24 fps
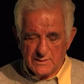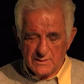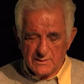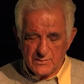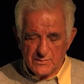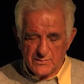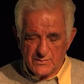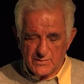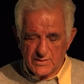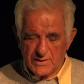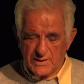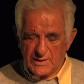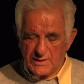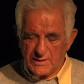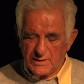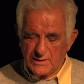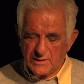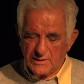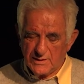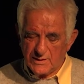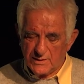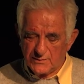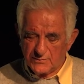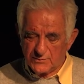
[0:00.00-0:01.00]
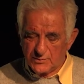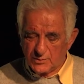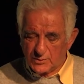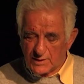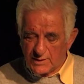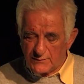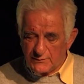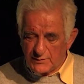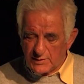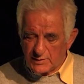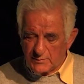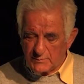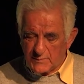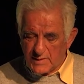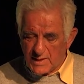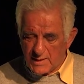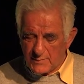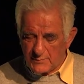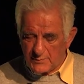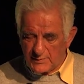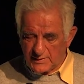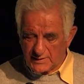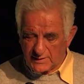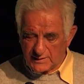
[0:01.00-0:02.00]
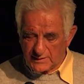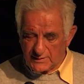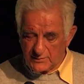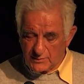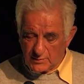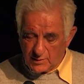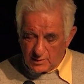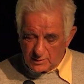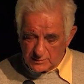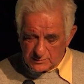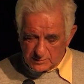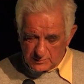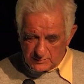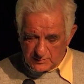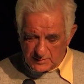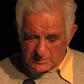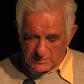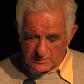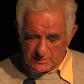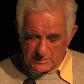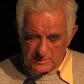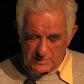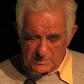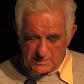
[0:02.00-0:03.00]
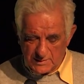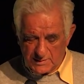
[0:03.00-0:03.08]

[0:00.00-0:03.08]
the ethnographic mapping in the Ottoman